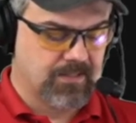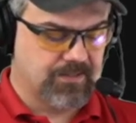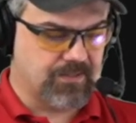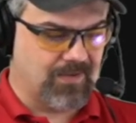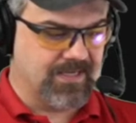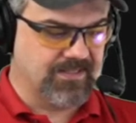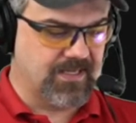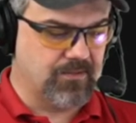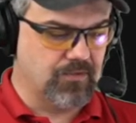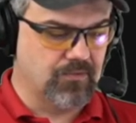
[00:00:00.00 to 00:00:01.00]
So I can
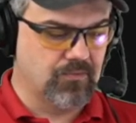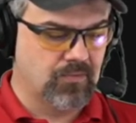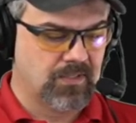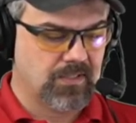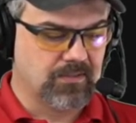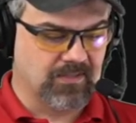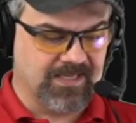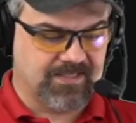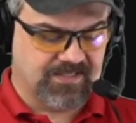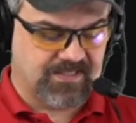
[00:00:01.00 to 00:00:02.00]
say new
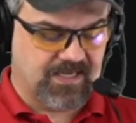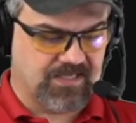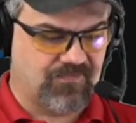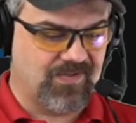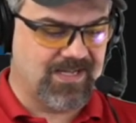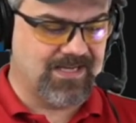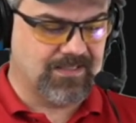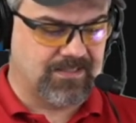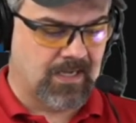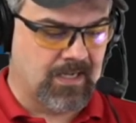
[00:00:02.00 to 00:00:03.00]
LINQ to CSV
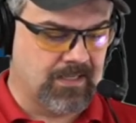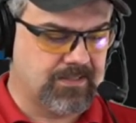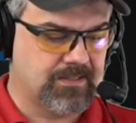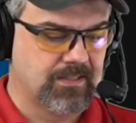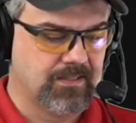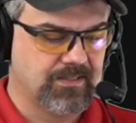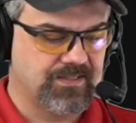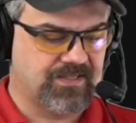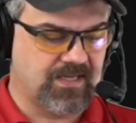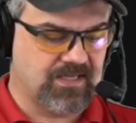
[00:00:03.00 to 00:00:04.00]
dot
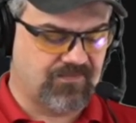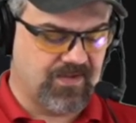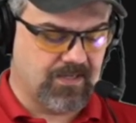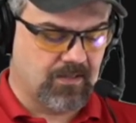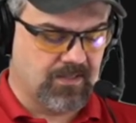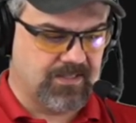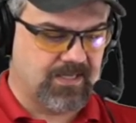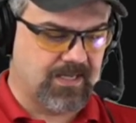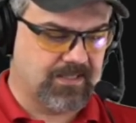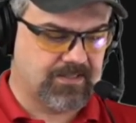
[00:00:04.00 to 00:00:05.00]
CSV
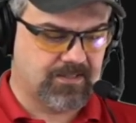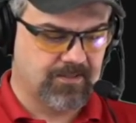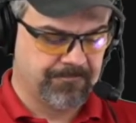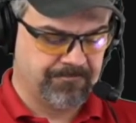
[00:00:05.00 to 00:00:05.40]
context,